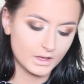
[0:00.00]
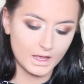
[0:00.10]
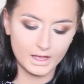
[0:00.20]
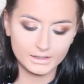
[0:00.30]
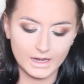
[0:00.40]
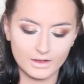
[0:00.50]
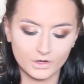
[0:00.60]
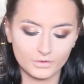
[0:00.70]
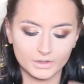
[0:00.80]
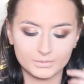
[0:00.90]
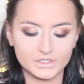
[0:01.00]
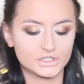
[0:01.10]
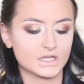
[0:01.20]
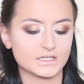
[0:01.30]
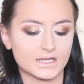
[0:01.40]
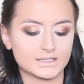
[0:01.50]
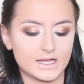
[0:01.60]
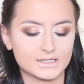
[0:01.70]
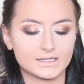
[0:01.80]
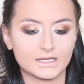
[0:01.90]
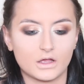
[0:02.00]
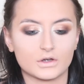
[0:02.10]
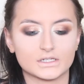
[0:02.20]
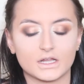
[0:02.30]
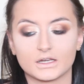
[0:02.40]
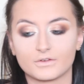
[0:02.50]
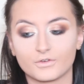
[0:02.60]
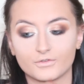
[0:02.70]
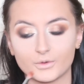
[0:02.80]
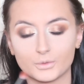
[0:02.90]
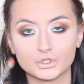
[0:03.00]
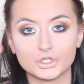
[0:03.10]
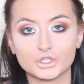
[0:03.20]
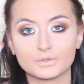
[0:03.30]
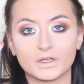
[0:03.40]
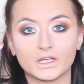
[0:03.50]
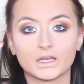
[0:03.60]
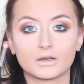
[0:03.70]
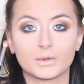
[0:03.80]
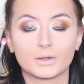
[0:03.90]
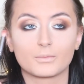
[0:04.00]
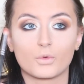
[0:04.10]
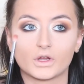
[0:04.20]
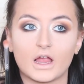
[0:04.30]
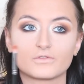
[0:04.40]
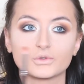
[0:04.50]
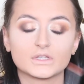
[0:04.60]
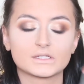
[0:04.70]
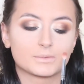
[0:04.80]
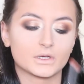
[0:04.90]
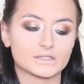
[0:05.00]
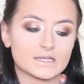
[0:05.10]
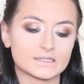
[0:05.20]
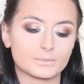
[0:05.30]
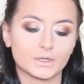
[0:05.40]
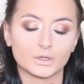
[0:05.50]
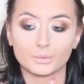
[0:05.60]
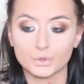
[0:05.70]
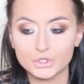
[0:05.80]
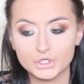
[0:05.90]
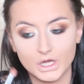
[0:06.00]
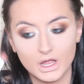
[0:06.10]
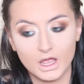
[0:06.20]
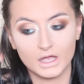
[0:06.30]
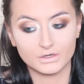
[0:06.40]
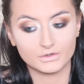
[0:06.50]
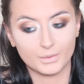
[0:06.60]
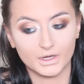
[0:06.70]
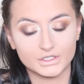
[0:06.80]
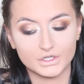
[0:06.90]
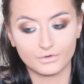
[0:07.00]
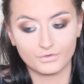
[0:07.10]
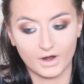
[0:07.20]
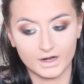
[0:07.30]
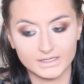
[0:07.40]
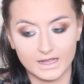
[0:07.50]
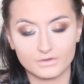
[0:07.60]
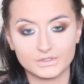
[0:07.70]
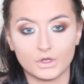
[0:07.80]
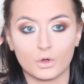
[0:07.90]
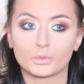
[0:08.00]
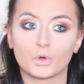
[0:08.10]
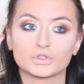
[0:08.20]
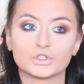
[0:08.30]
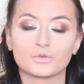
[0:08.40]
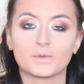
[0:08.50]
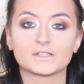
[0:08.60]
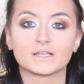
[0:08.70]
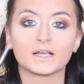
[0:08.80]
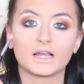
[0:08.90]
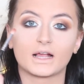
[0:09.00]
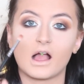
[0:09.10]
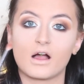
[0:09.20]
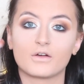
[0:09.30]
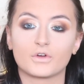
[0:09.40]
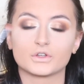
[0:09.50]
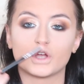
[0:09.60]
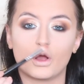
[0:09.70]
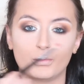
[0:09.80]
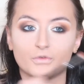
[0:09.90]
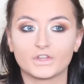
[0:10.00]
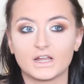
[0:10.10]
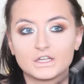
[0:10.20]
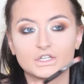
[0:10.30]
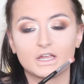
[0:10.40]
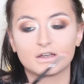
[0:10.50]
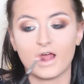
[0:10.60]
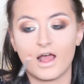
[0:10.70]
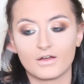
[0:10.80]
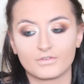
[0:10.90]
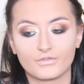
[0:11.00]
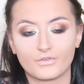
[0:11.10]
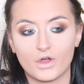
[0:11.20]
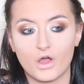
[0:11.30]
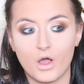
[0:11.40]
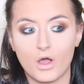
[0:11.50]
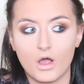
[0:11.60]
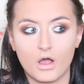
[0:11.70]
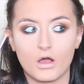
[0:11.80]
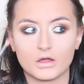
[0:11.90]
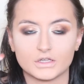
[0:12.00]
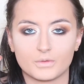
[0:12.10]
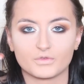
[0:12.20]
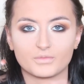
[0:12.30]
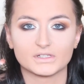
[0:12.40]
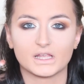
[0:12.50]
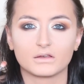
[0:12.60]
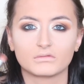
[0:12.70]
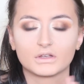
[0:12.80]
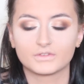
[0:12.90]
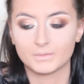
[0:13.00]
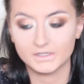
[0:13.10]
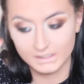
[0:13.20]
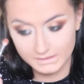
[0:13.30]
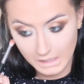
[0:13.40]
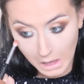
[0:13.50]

And now going in with the shade Fantastic on a slightly fluffier brush, and just being a little bit more careful with this because it is a bigger brush. I don't want to bring it too far down, so I'm going to do it basically like half on top of the last shade and half on top of my skin, if that makes sense.